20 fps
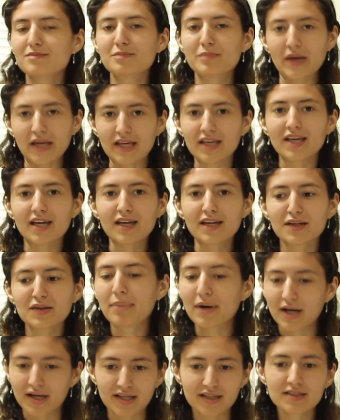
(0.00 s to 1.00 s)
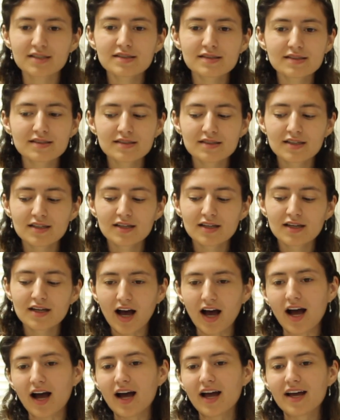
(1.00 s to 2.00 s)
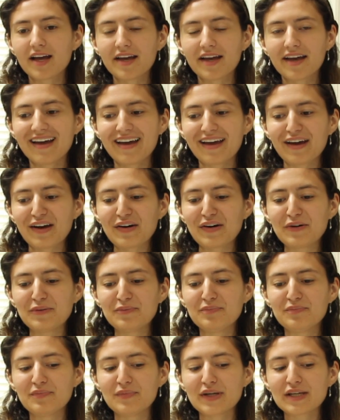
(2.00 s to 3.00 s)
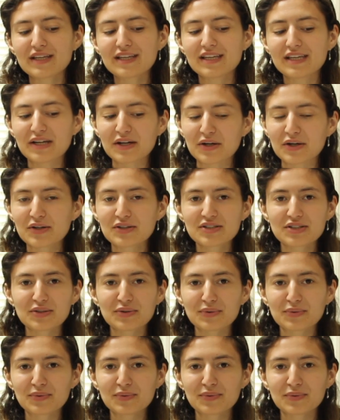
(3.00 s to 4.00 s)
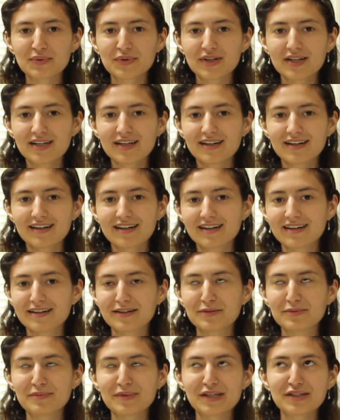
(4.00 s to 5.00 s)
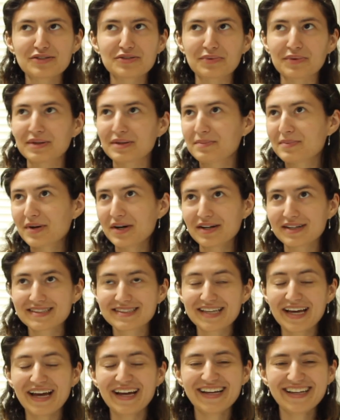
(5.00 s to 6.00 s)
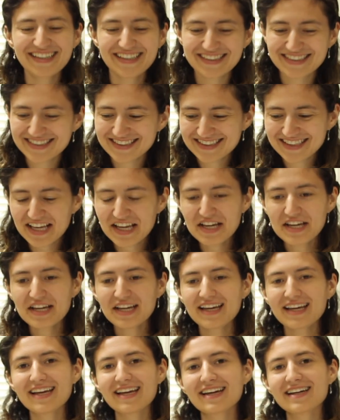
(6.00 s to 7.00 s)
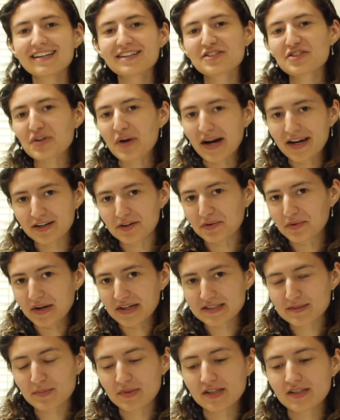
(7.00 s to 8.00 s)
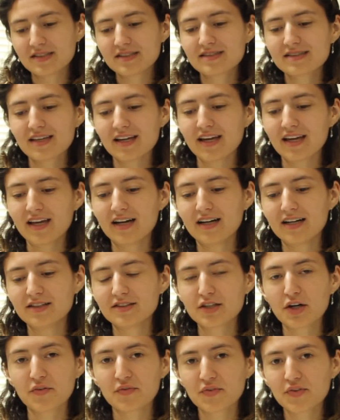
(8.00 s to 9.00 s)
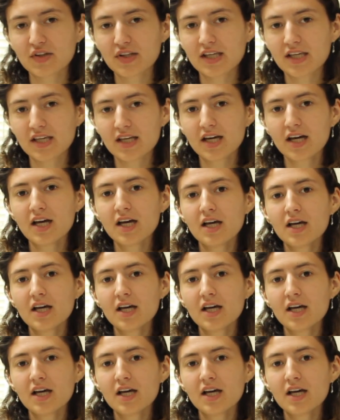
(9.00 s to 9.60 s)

baking, but I am here to enjoy the process and try new recipes, and hopefully